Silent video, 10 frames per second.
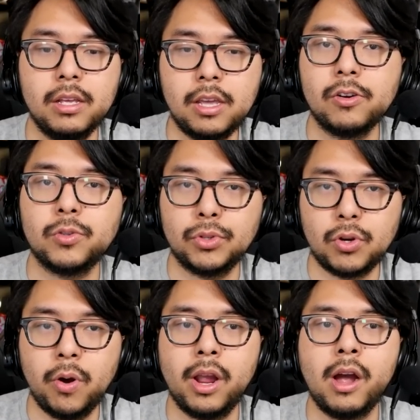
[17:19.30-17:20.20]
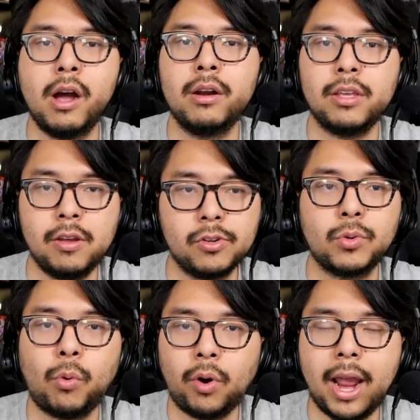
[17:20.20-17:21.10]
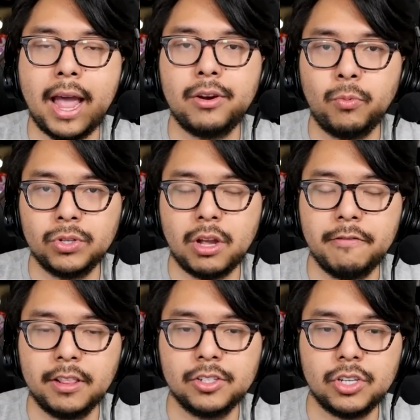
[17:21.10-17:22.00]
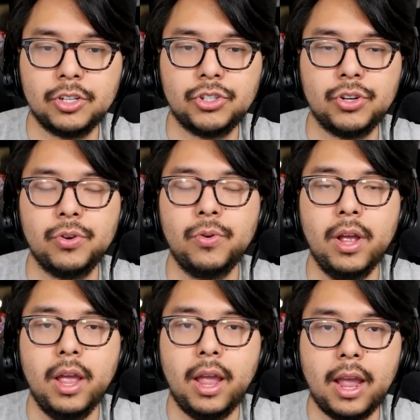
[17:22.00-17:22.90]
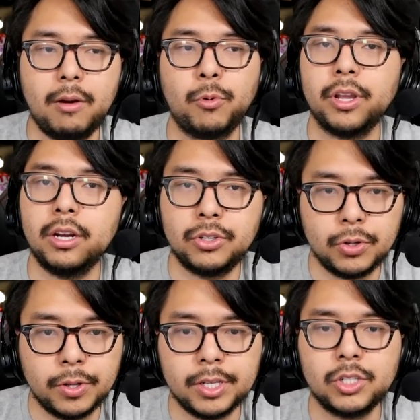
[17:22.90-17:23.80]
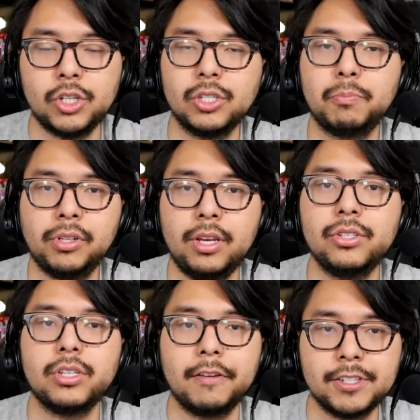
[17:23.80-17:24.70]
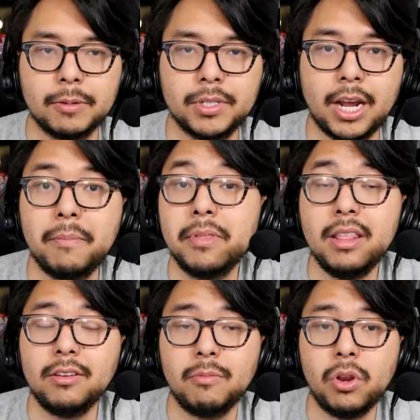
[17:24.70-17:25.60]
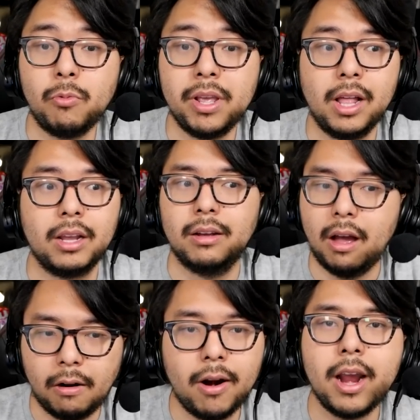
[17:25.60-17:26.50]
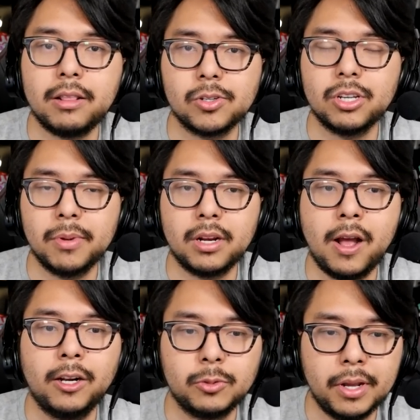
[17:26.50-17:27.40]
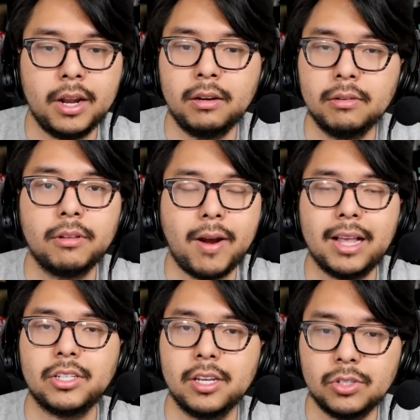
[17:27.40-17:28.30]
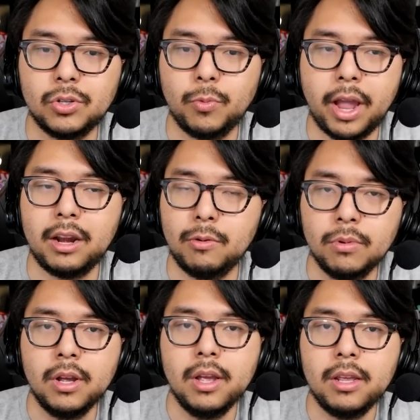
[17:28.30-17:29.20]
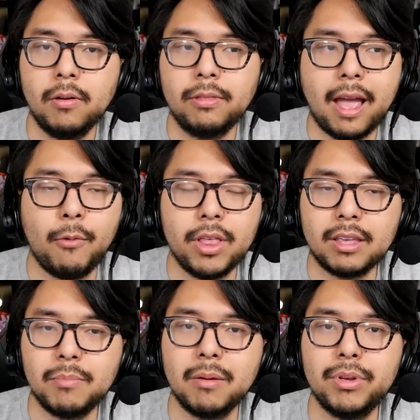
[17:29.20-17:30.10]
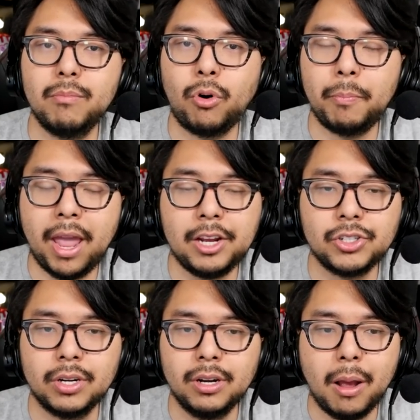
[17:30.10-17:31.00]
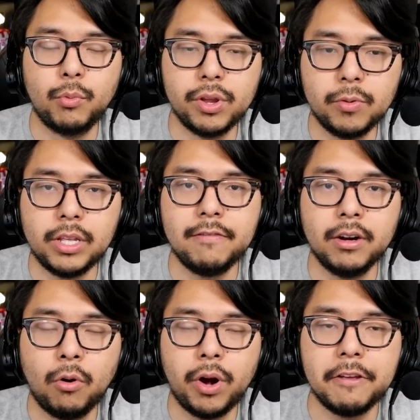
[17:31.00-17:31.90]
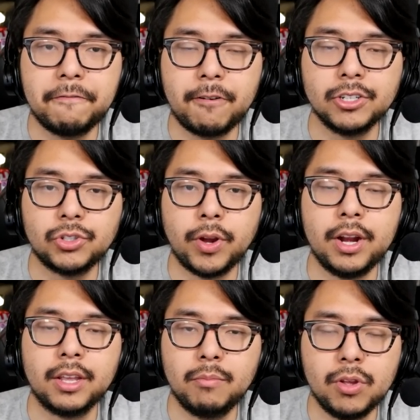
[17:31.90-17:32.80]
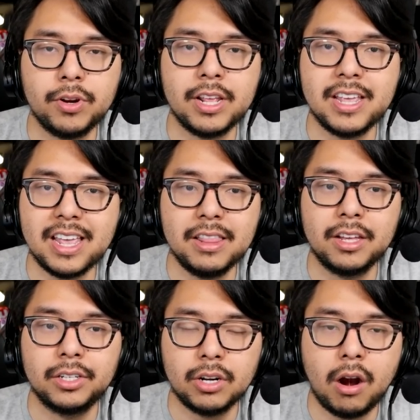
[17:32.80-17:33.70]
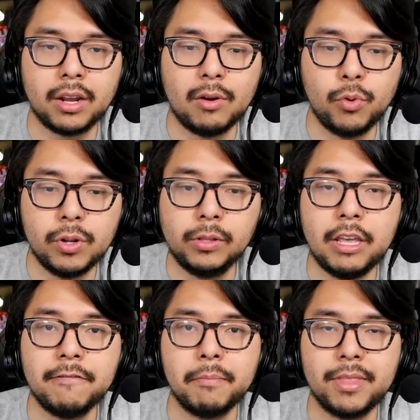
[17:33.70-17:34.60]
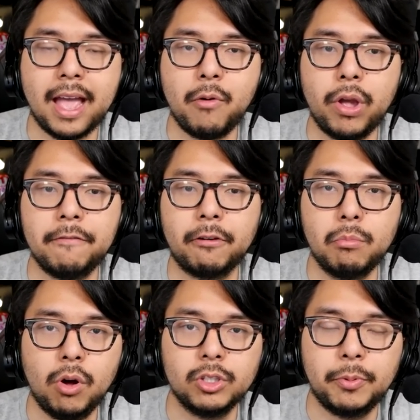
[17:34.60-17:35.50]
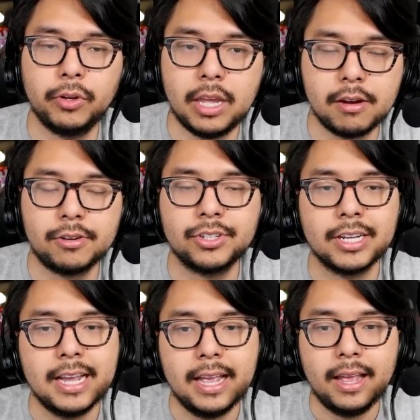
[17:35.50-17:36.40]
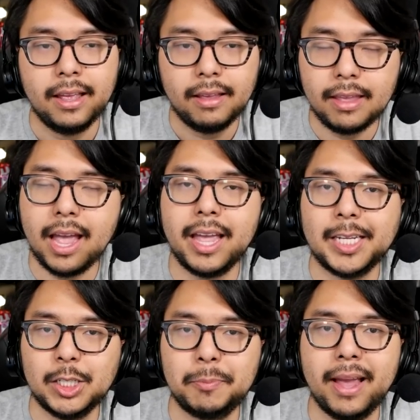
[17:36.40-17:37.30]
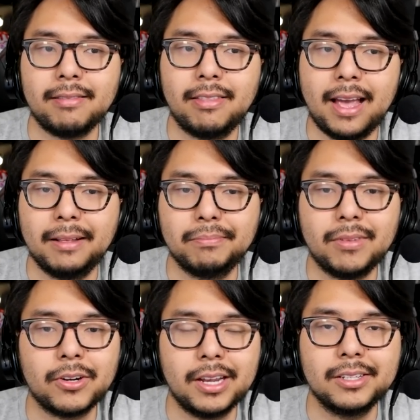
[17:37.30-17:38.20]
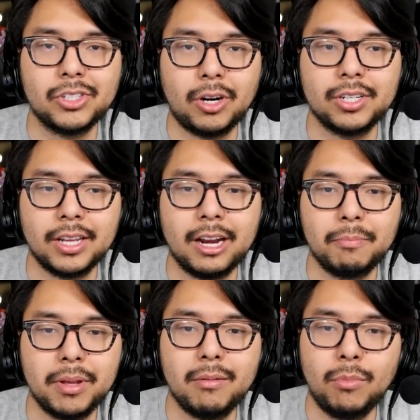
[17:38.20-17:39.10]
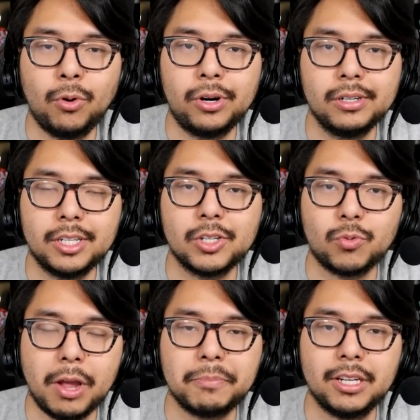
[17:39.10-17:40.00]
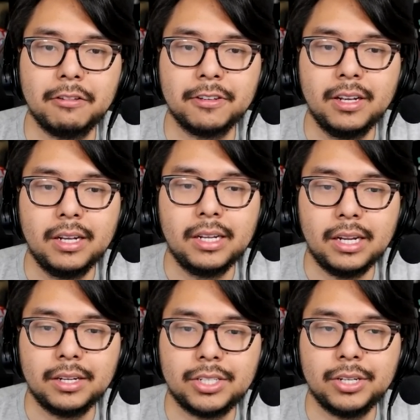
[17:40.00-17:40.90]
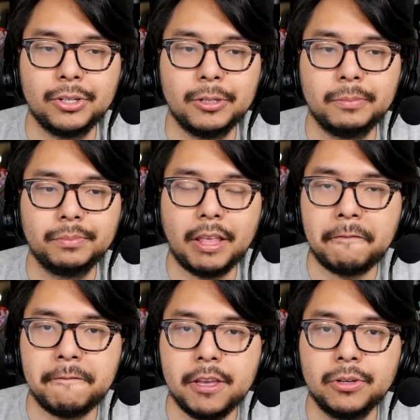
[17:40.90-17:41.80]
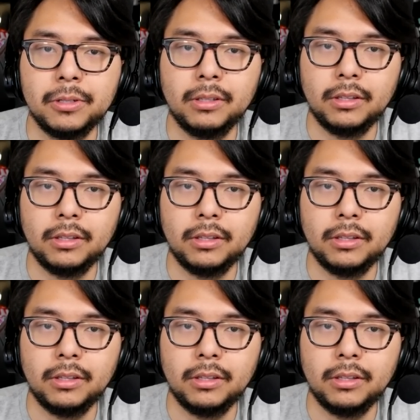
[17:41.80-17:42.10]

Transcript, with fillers: here's what's going on, here's where we're at in resolving this issue, and we're gonna do this, just please give us some time, then the community will be like, all right, there's some acknowledgement and they're asking us to wait, and you know, that way they can be a bit more patient. But when you leave an already frustrated community in the dark, and when you leave them that way for multiple years, yeah, expect that they're going to start to get a bit more disruptive until they feel